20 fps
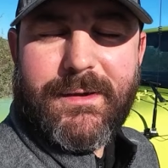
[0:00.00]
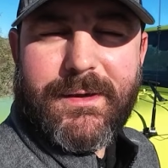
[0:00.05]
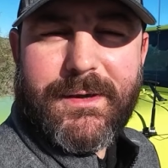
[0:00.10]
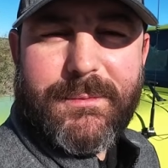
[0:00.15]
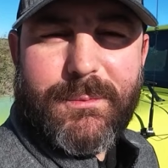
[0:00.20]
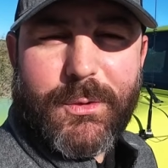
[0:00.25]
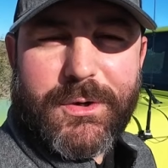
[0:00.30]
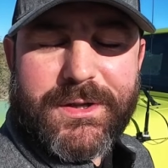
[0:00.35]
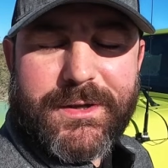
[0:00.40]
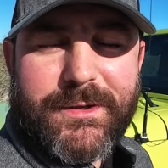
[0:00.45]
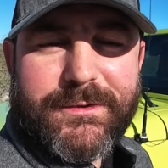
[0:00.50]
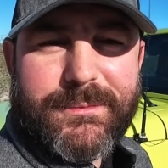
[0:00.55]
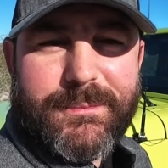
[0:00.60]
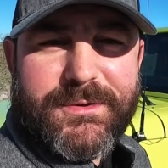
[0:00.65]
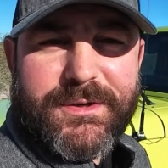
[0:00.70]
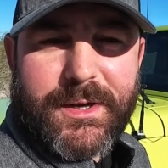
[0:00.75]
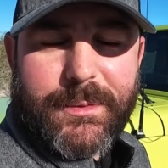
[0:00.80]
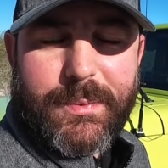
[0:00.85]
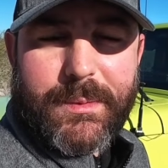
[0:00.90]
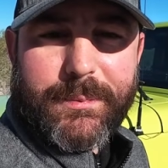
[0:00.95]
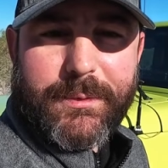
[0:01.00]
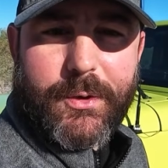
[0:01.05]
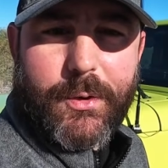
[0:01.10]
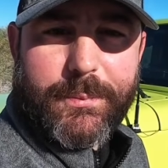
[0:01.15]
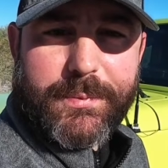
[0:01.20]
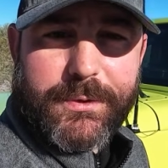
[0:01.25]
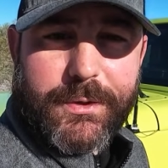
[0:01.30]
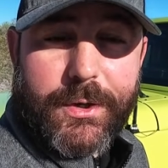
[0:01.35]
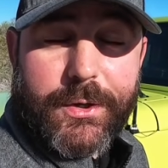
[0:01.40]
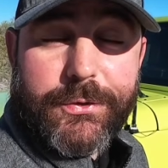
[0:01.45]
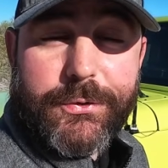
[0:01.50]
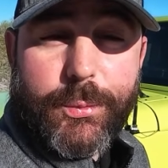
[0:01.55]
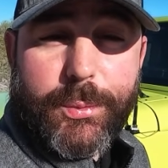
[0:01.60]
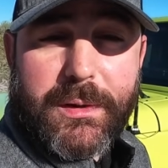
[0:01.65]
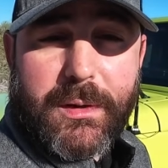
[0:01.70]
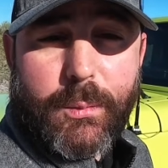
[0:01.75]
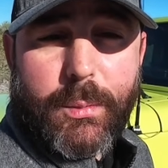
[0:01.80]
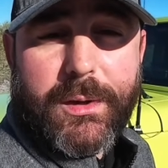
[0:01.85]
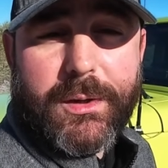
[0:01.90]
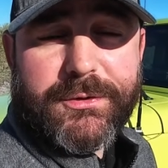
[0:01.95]
Hey, morning guys, I'm the Tech Prepper. Hope you're all
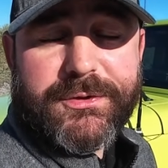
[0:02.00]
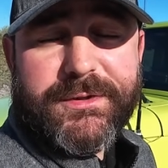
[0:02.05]
doing well.